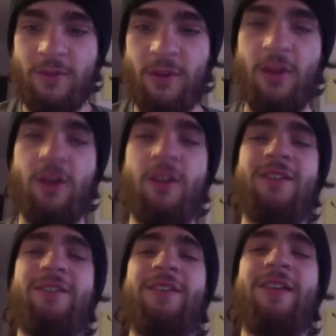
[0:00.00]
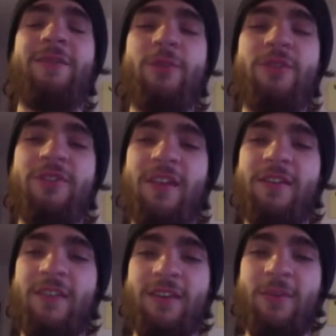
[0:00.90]
Oh, everyone just
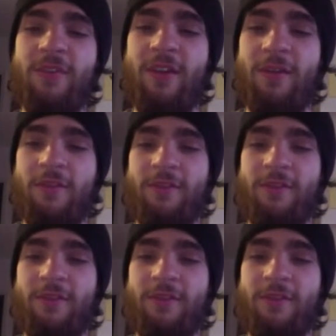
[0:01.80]
likes to hit themselves.